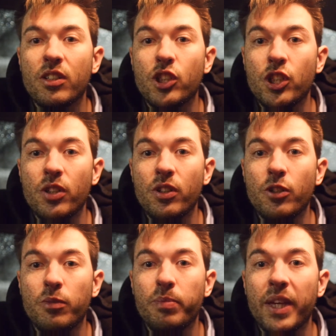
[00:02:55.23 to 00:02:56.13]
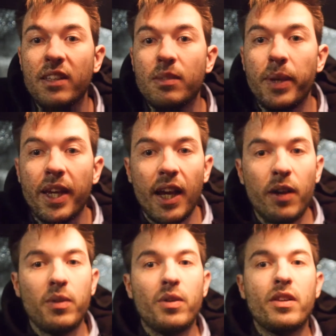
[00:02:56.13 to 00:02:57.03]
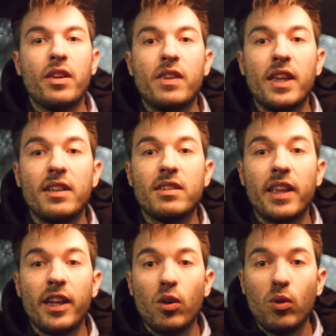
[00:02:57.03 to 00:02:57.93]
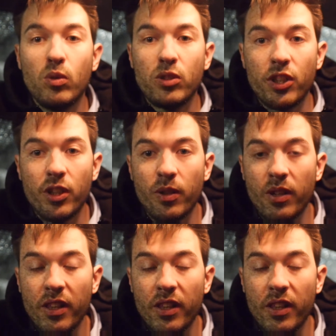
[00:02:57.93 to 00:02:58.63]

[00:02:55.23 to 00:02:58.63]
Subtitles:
shoot, you'll begin to pick out the things that they all do,